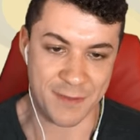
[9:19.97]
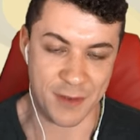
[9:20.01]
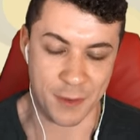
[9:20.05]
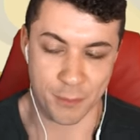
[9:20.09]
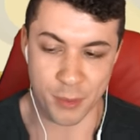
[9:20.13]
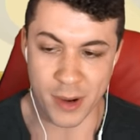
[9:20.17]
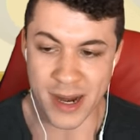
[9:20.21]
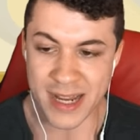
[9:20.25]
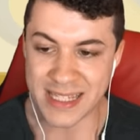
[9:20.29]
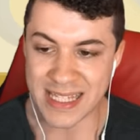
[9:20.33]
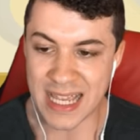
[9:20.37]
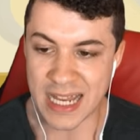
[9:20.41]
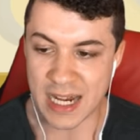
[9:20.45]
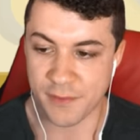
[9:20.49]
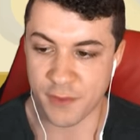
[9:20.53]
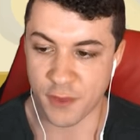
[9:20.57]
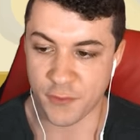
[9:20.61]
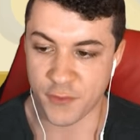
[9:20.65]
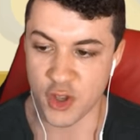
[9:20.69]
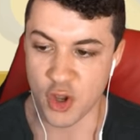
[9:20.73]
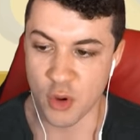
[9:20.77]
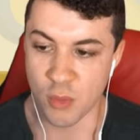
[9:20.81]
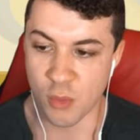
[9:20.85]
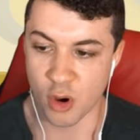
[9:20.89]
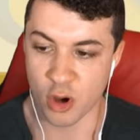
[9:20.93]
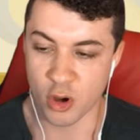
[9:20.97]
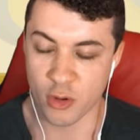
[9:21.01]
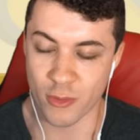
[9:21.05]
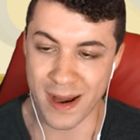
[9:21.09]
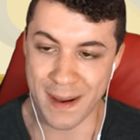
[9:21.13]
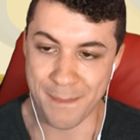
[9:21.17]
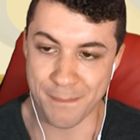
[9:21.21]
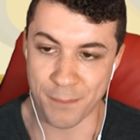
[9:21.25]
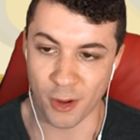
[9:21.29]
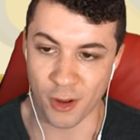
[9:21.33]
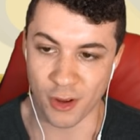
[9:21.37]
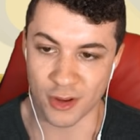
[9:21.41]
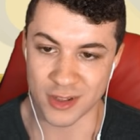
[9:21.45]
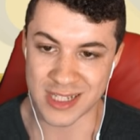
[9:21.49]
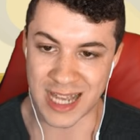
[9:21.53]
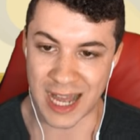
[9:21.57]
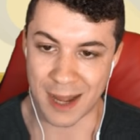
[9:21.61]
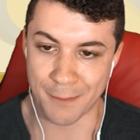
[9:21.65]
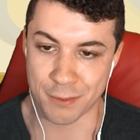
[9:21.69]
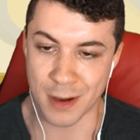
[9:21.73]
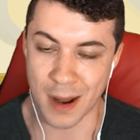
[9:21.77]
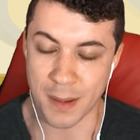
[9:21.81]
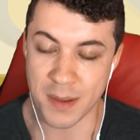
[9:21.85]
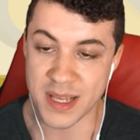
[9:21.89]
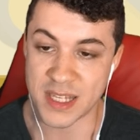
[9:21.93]
if it breaks out of a few more Great Balls,
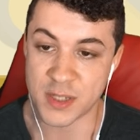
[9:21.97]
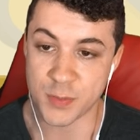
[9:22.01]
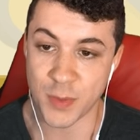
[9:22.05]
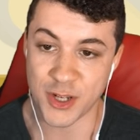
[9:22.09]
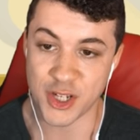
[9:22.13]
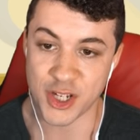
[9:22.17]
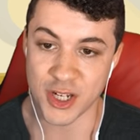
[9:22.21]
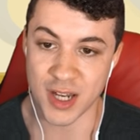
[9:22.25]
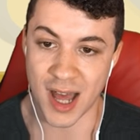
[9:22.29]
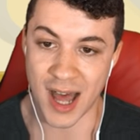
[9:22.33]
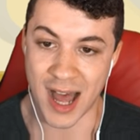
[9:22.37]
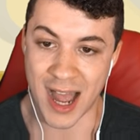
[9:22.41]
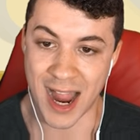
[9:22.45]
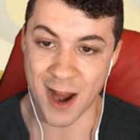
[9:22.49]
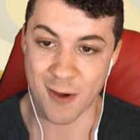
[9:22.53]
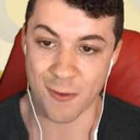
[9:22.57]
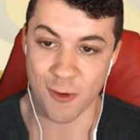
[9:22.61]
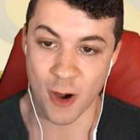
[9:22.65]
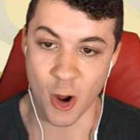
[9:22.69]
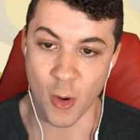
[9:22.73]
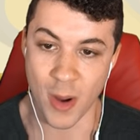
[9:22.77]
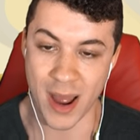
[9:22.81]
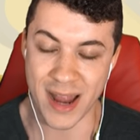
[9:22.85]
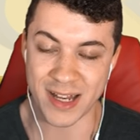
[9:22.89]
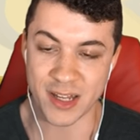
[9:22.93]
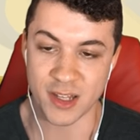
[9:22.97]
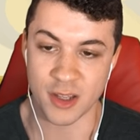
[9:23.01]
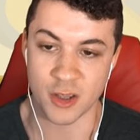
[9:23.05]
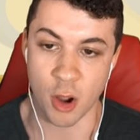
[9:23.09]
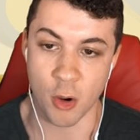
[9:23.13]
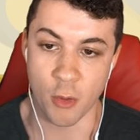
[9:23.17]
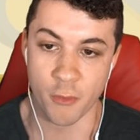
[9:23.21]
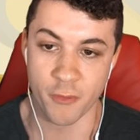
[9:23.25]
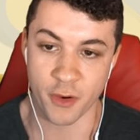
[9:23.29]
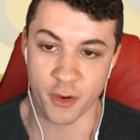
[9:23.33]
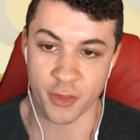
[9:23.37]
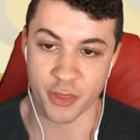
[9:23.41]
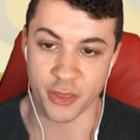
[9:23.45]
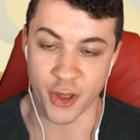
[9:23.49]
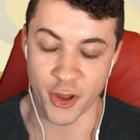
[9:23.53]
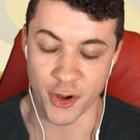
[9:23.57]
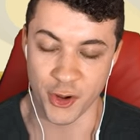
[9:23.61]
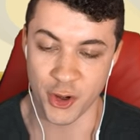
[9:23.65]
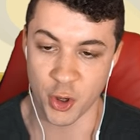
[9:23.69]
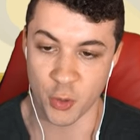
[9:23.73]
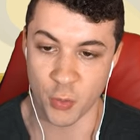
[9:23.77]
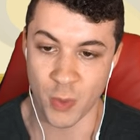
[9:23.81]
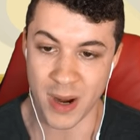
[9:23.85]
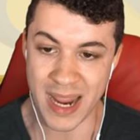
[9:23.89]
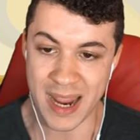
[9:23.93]
I'll probably switch into Iroh and go for
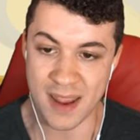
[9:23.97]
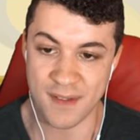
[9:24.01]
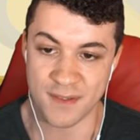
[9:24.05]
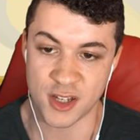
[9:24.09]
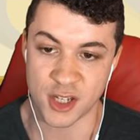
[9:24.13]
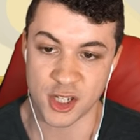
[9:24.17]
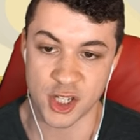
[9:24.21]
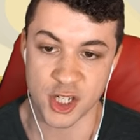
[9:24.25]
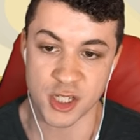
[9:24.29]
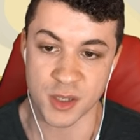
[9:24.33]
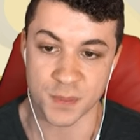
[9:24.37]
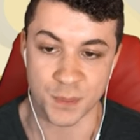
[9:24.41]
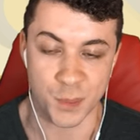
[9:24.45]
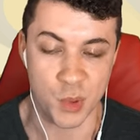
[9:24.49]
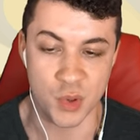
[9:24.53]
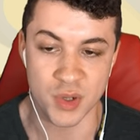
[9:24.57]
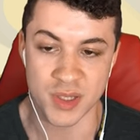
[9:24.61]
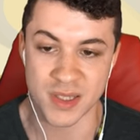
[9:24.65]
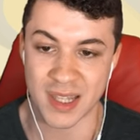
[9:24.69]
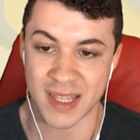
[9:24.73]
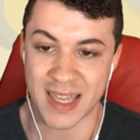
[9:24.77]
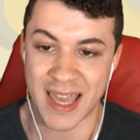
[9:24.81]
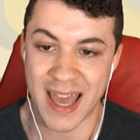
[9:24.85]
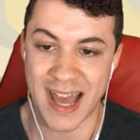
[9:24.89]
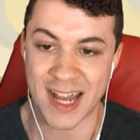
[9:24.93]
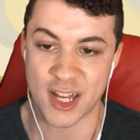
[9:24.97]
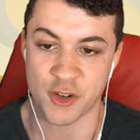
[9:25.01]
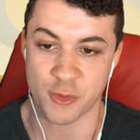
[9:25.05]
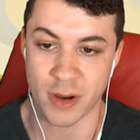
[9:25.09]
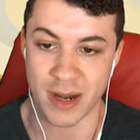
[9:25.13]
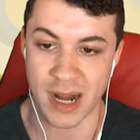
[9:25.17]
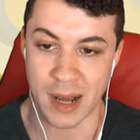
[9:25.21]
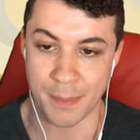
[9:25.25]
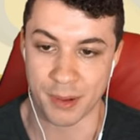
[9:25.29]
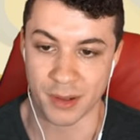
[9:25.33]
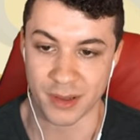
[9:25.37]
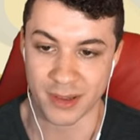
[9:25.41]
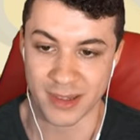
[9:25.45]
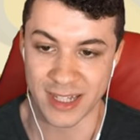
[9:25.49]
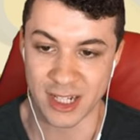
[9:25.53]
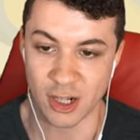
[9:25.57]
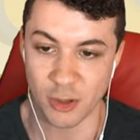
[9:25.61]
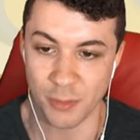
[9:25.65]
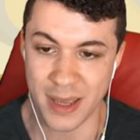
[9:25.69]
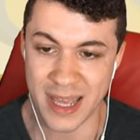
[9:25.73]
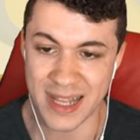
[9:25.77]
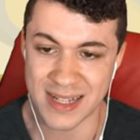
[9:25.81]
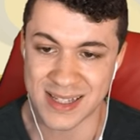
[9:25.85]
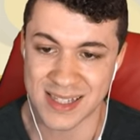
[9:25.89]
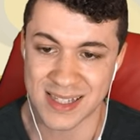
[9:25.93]
Thunder Wave to just boost the catch rate up a little
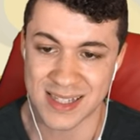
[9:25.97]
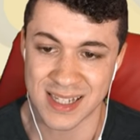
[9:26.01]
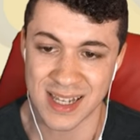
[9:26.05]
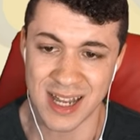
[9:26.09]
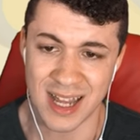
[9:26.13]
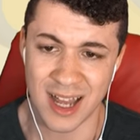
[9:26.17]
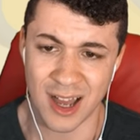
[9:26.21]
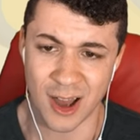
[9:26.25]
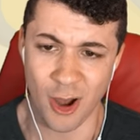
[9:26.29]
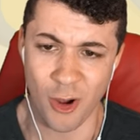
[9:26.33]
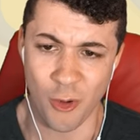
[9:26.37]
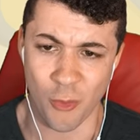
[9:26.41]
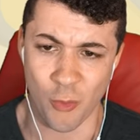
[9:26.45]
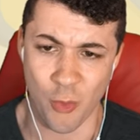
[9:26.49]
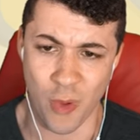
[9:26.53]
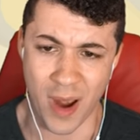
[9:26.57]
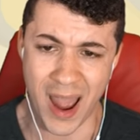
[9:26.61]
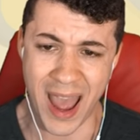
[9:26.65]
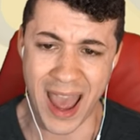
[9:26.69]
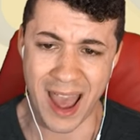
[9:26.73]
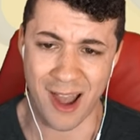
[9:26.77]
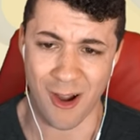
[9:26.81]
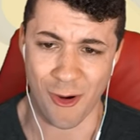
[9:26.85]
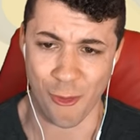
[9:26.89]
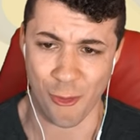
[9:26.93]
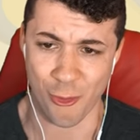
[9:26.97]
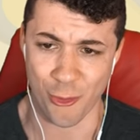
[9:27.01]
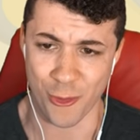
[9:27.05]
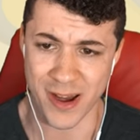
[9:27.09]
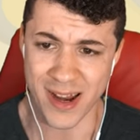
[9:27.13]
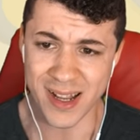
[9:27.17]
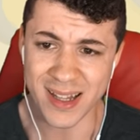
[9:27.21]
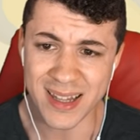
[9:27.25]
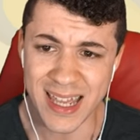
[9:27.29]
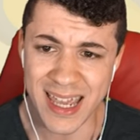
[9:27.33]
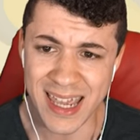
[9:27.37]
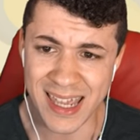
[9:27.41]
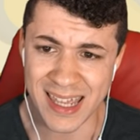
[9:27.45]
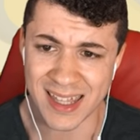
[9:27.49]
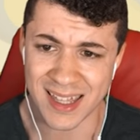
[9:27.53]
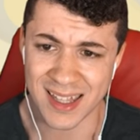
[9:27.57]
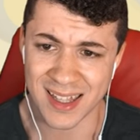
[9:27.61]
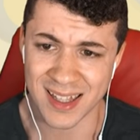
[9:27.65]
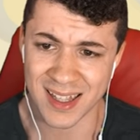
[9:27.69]
bit. Oh wow, really?